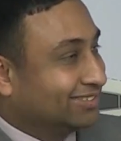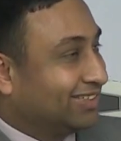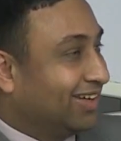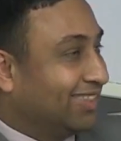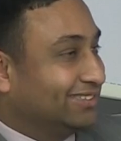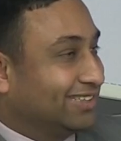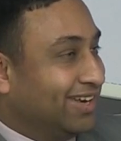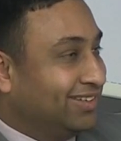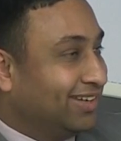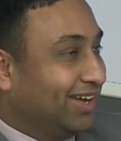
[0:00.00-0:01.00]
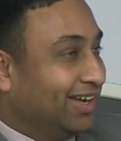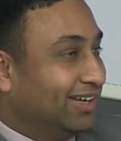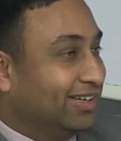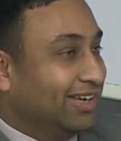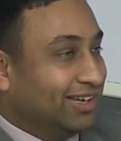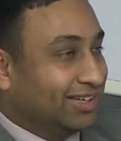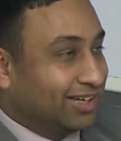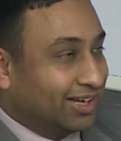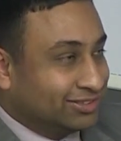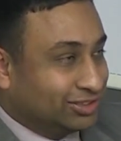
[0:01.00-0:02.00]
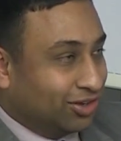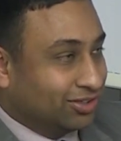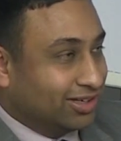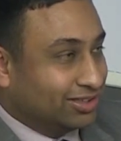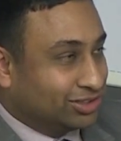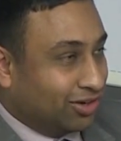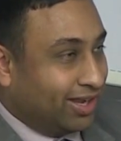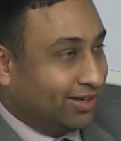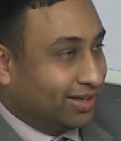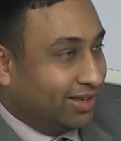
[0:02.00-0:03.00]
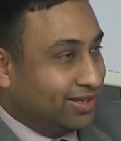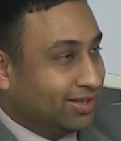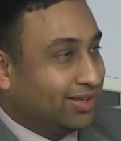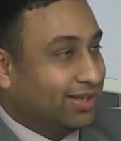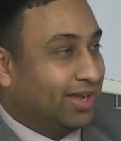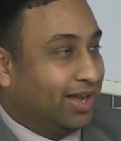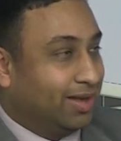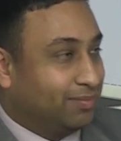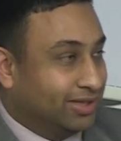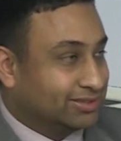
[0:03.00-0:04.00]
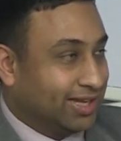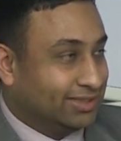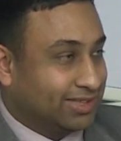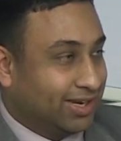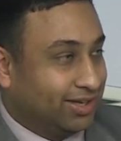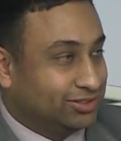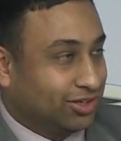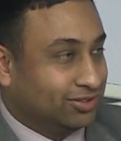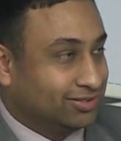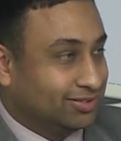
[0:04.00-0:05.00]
start this end. John Hinckley is there. Say hello, John.